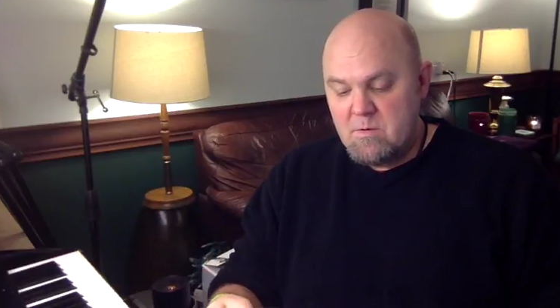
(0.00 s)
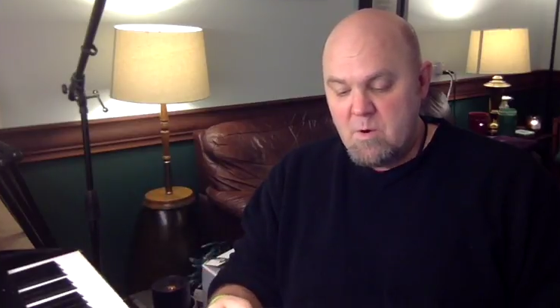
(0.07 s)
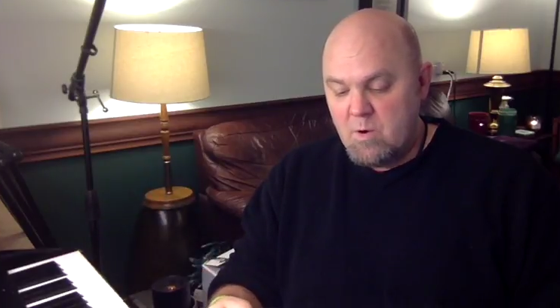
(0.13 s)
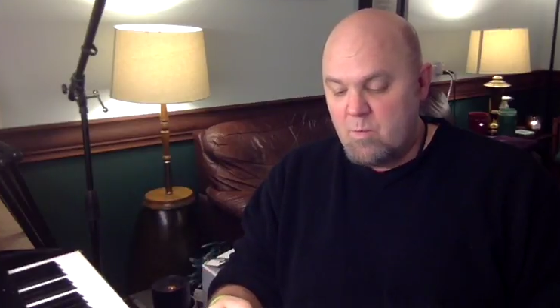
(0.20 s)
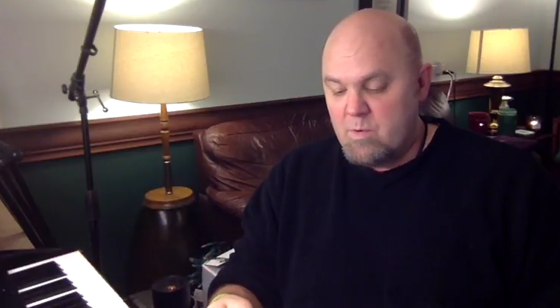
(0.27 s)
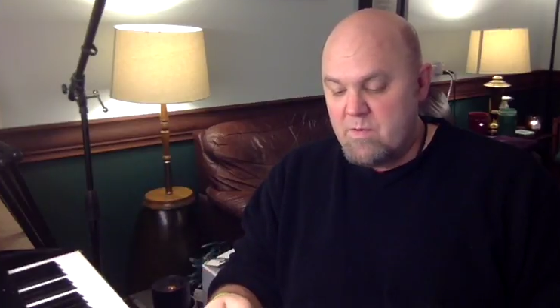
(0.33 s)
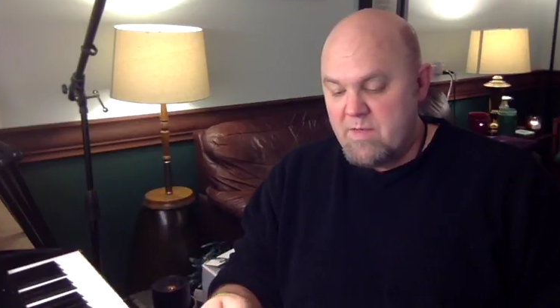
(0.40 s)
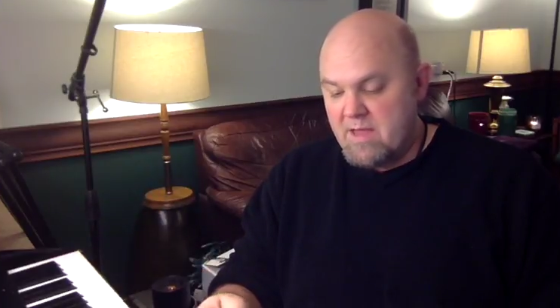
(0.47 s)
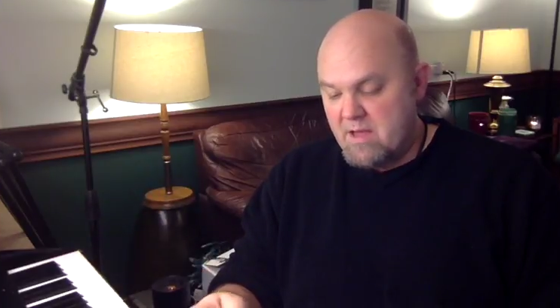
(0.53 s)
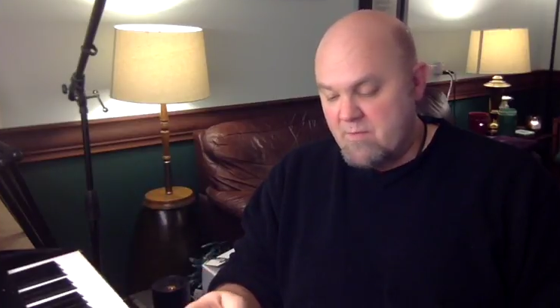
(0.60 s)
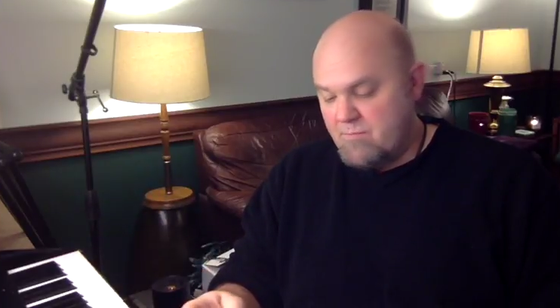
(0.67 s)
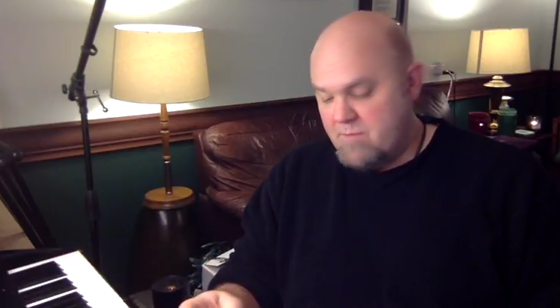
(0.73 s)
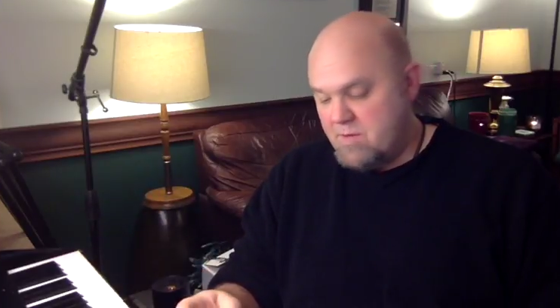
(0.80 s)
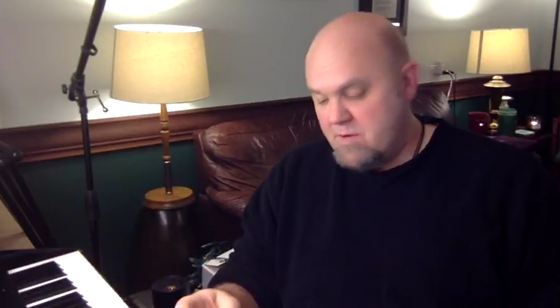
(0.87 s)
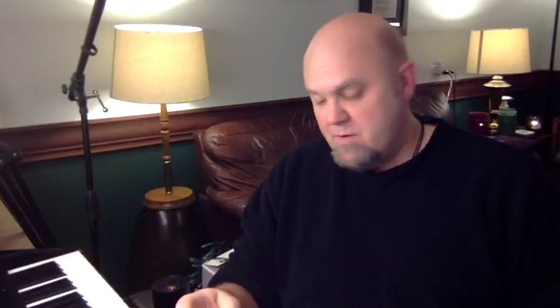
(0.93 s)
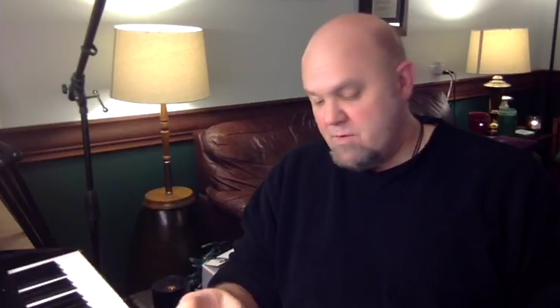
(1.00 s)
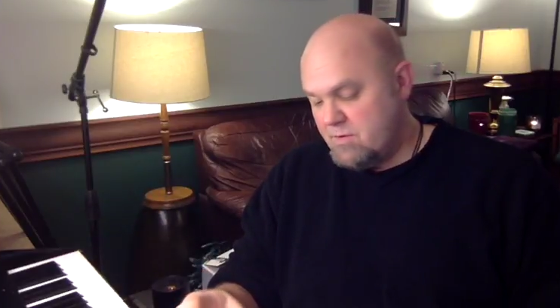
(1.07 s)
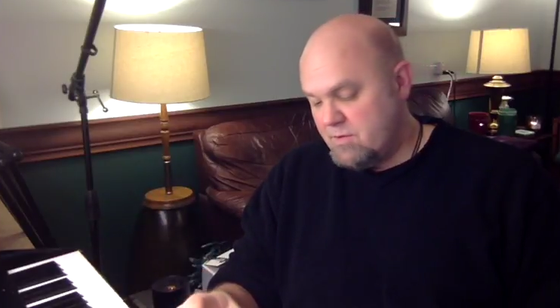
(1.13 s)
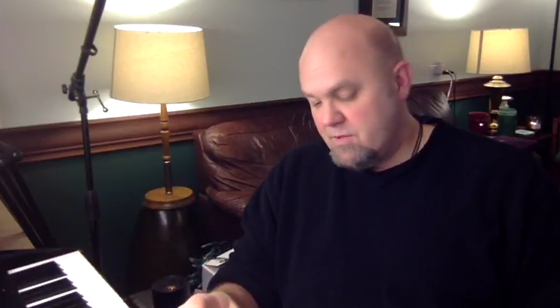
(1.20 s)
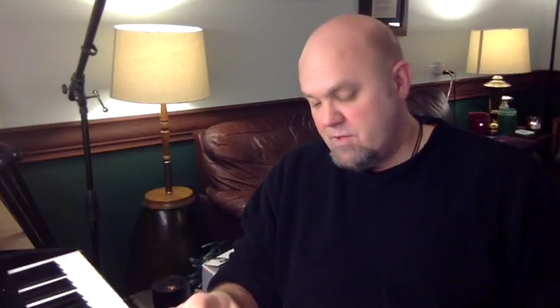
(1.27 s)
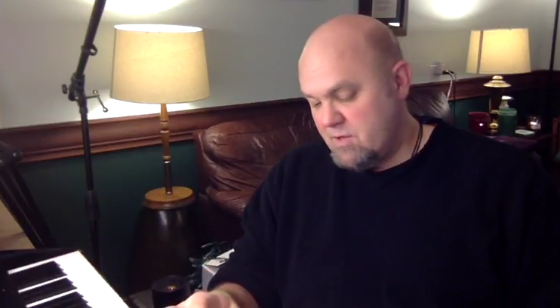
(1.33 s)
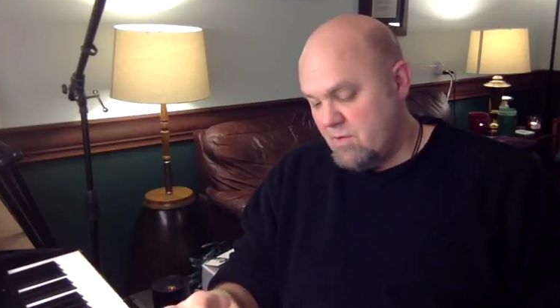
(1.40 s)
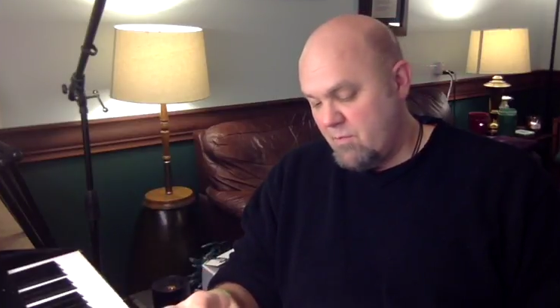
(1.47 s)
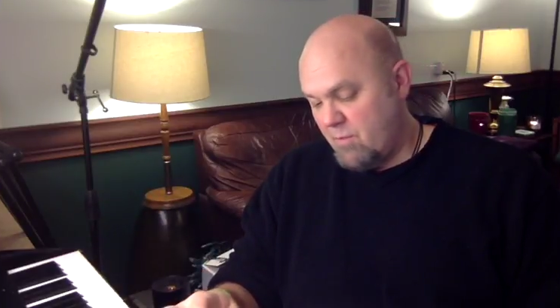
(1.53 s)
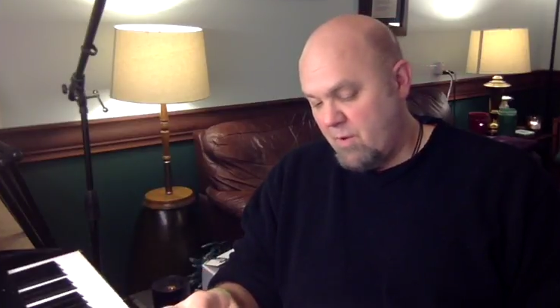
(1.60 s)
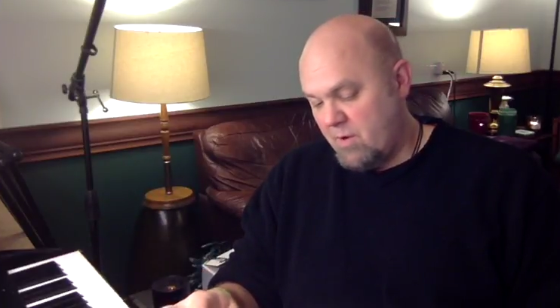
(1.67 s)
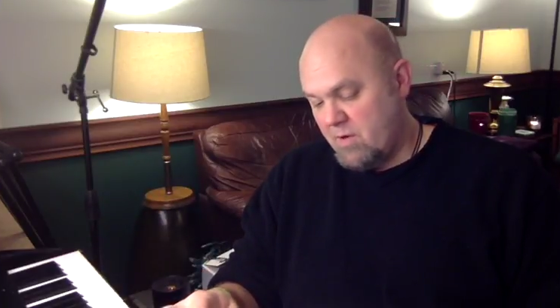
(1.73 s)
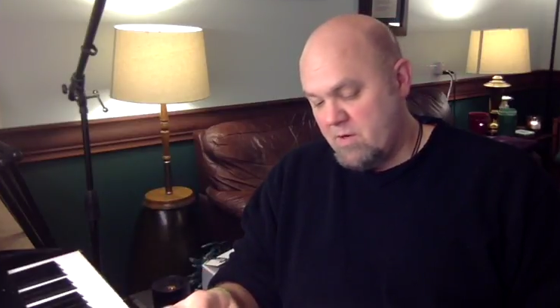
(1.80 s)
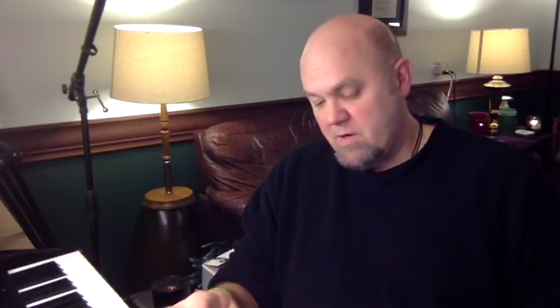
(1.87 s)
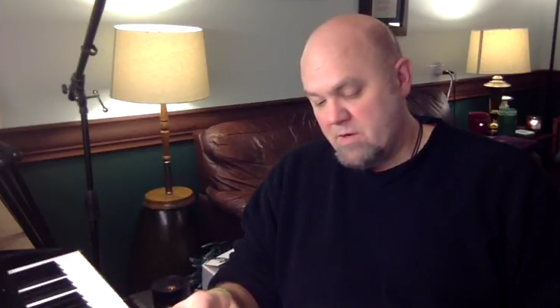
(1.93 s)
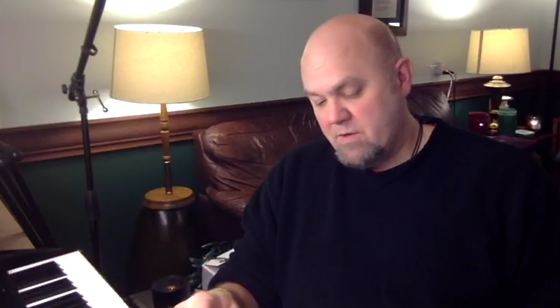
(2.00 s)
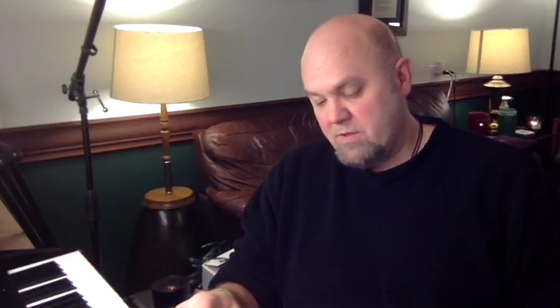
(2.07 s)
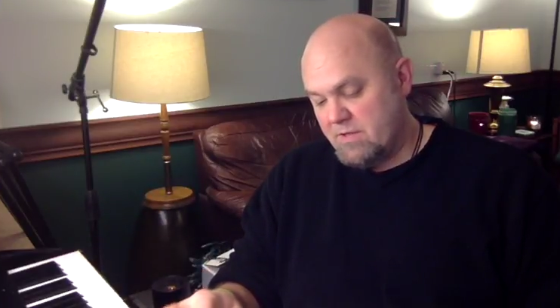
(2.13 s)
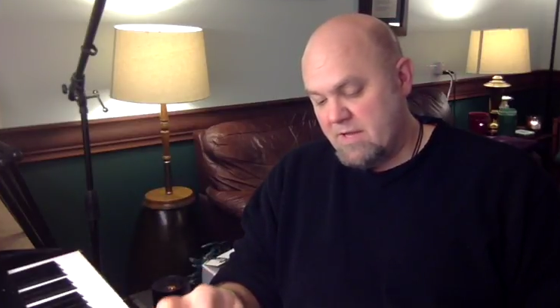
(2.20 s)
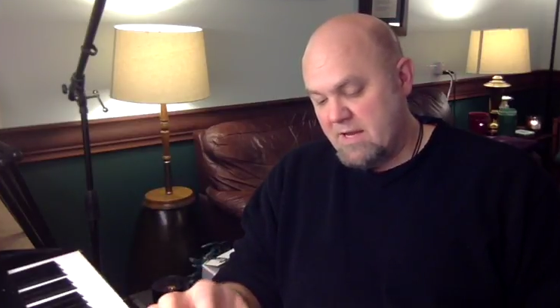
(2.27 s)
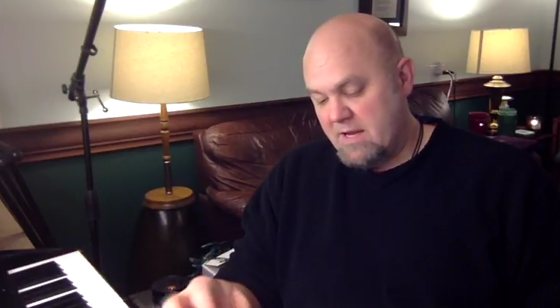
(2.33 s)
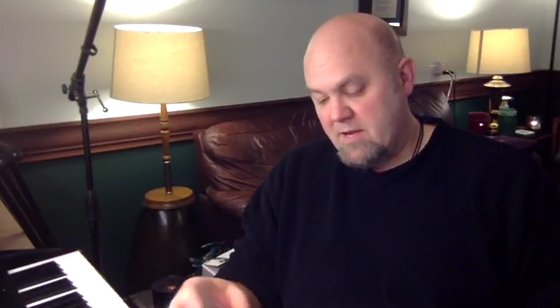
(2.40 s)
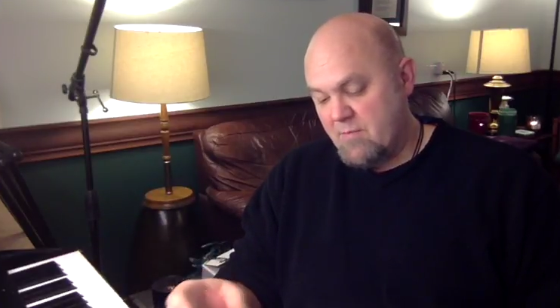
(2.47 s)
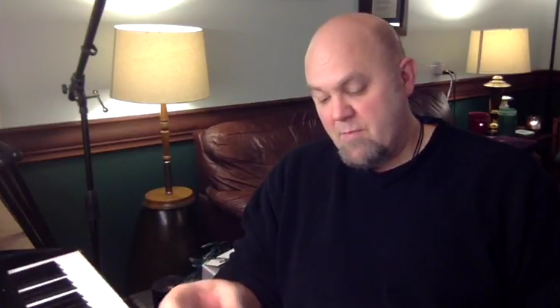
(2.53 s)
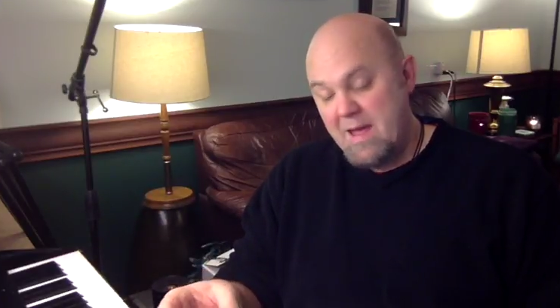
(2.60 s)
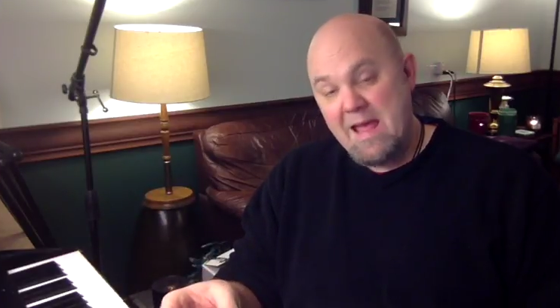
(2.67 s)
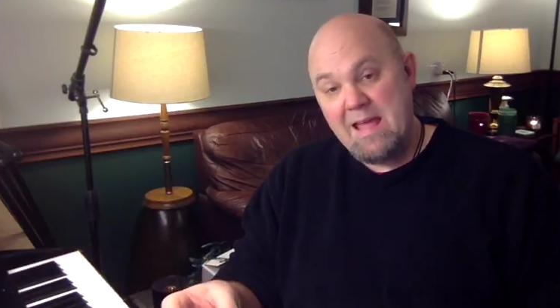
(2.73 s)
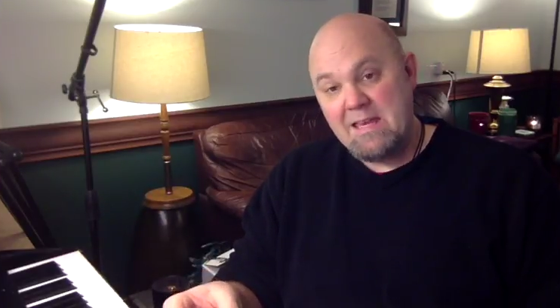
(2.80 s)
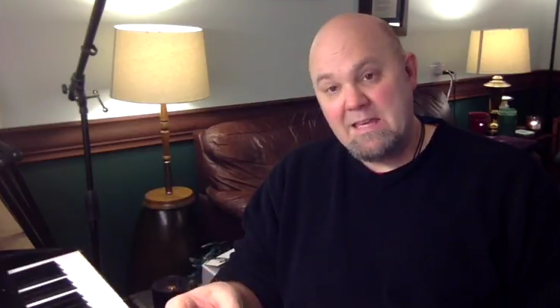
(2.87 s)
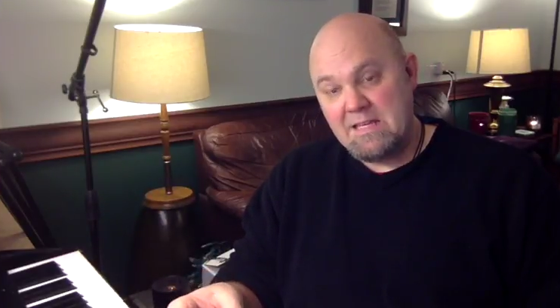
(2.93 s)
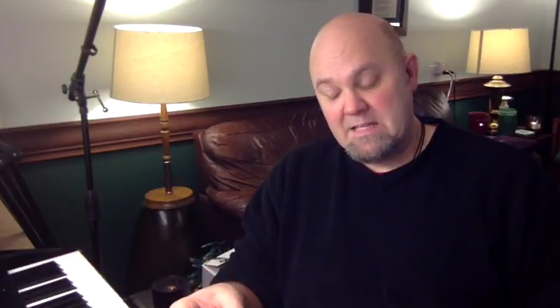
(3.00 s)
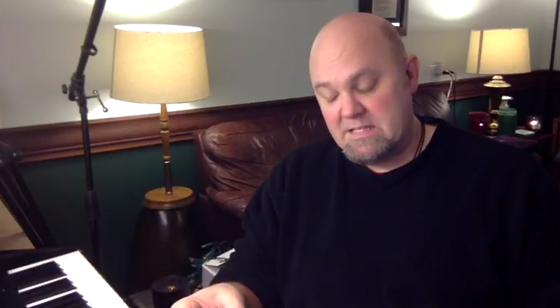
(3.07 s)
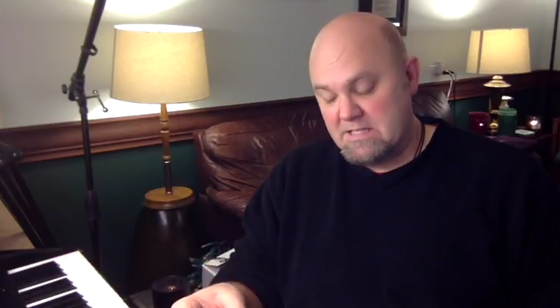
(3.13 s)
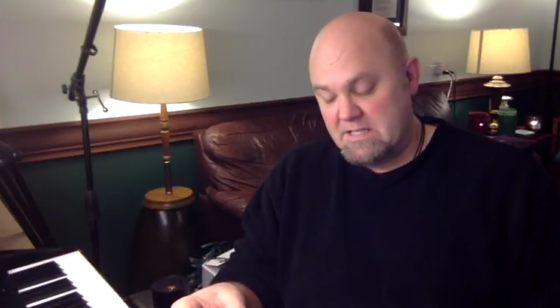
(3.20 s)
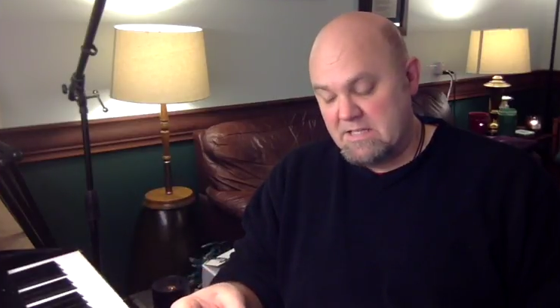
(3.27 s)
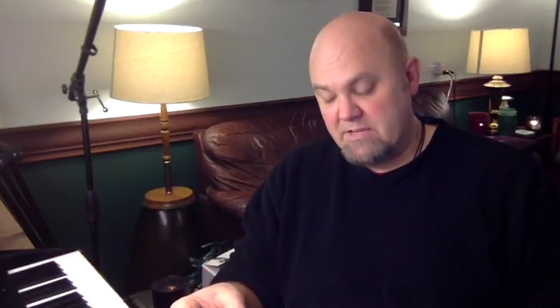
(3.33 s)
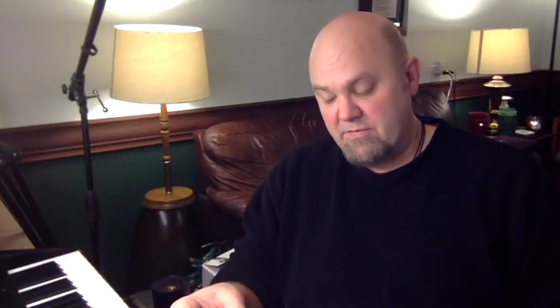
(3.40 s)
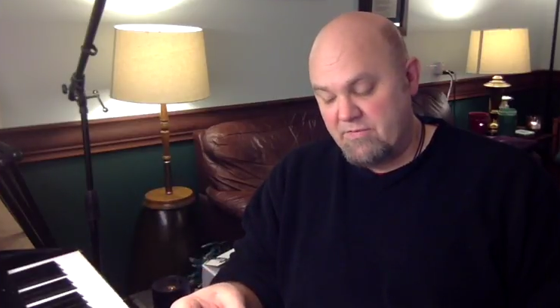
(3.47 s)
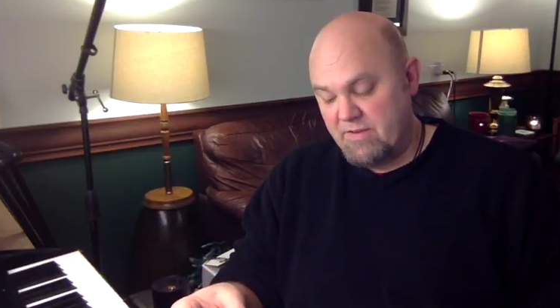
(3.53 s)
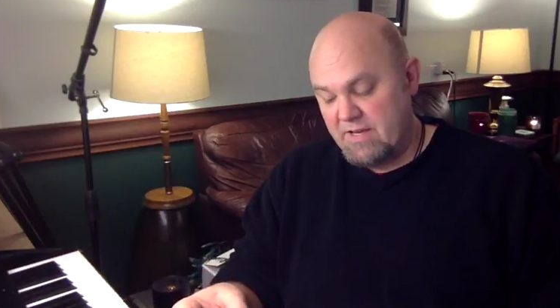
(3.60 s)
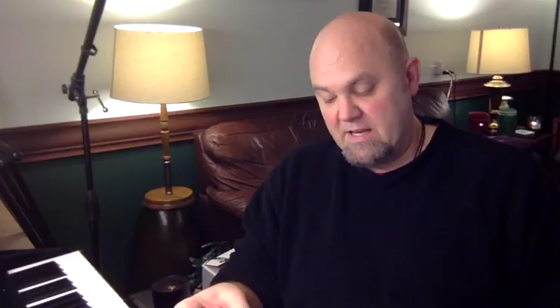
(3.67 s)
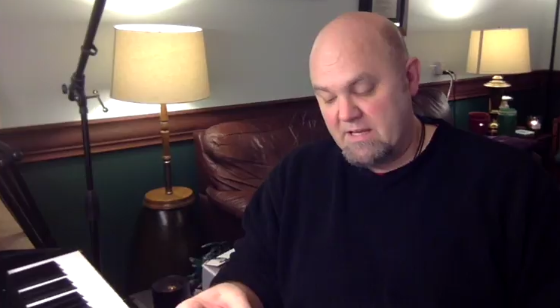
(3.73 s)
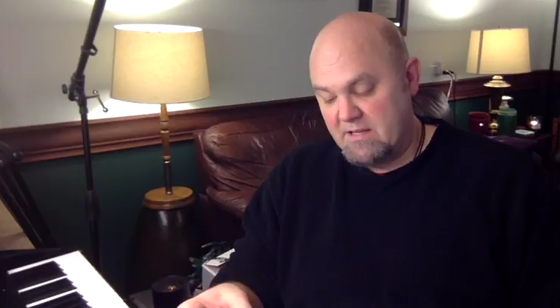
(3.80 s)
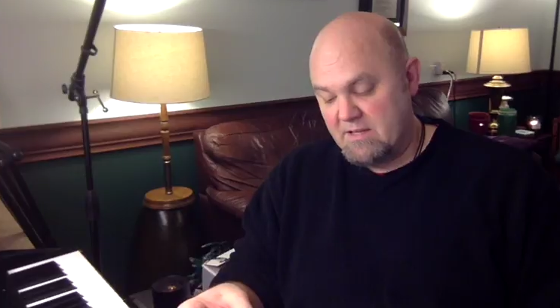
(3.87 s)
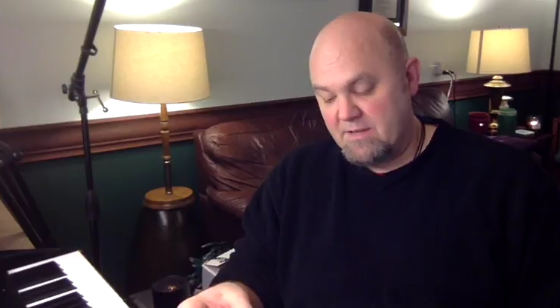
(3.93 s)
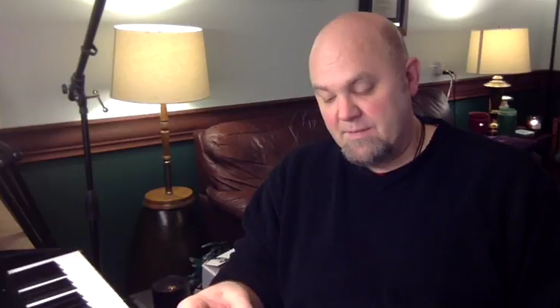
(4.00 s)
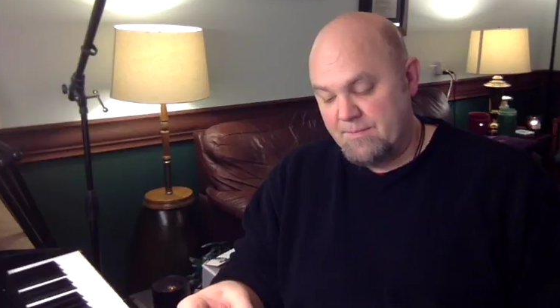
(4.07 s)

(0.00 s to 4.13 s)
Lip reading: or when they abused your partners and companions in the faith.